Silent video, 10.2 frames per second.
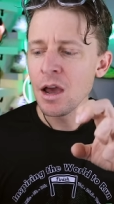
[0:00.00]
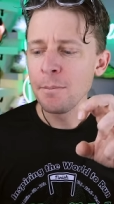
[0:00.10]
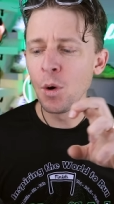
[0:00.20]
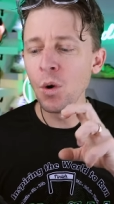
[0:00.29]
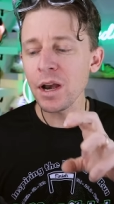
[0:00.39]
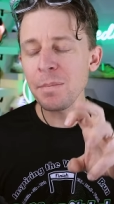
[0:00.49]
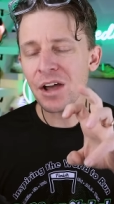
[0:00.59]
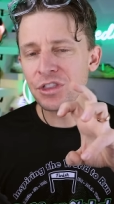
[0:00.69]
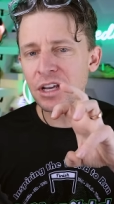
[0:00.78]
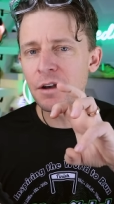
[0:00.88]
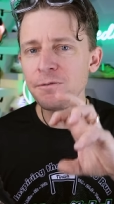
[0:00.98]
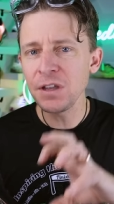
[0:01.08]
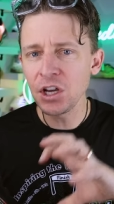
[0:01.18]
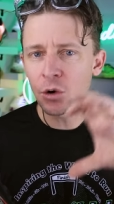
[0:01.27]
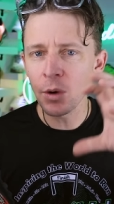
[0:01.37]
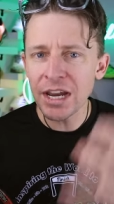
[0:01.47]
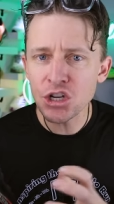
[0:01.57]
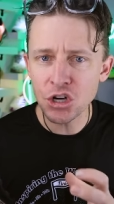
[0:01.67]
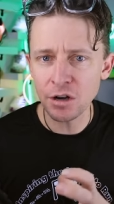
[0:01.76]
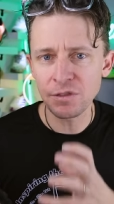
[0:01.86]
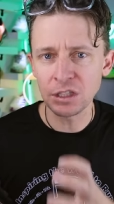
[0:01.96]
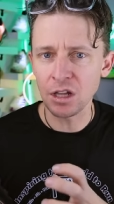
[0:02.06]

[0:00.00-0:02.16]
but what about the configuration of the